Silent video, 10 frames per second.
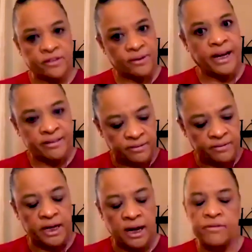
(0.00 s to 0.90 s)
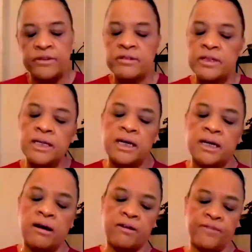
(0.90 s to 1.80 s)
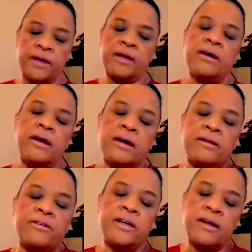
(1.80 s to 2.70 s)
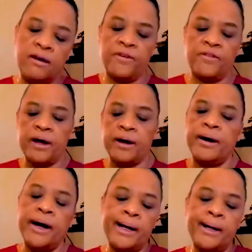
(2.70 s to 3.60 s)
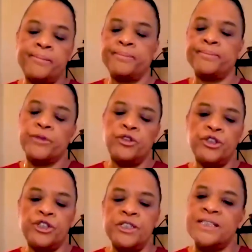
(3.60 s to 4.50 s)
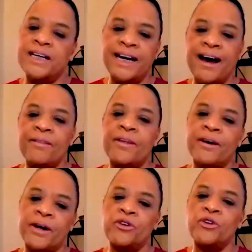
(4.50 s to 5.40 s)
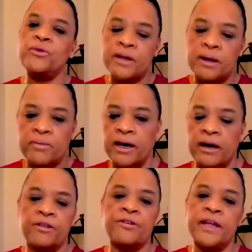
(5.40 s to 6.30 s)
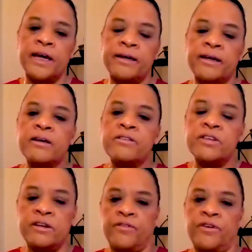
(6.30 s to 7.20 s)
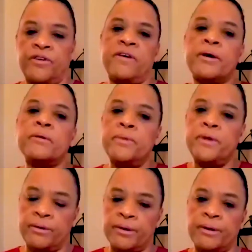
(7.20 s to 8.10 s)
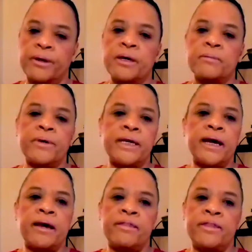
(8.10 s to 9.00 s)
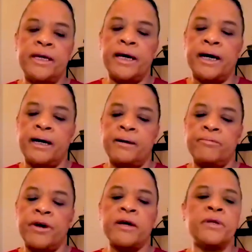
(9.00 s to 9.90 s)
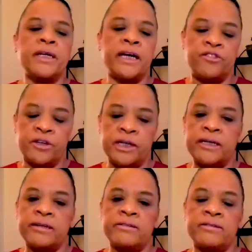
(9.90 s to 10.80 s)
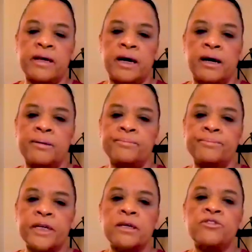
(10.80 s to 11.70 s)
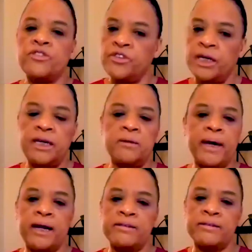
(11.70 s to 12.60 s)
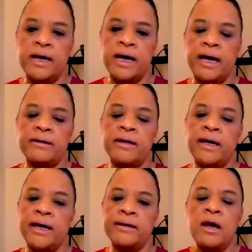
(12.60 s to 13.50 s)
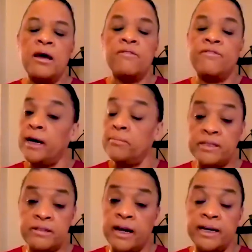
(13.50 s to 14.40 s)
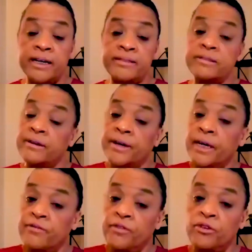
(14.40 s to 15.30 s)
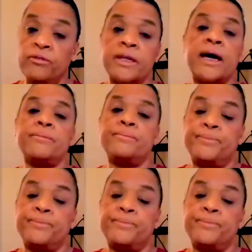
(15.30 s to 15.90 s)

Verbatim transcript: physical activity, obviously, to get off, to get off of our um, tushes and get out there and do something other than sit in front of our computer. But yeah, the um, recommendation is um, just to eat a balanced diet, and vitamins are not necessary if you do that.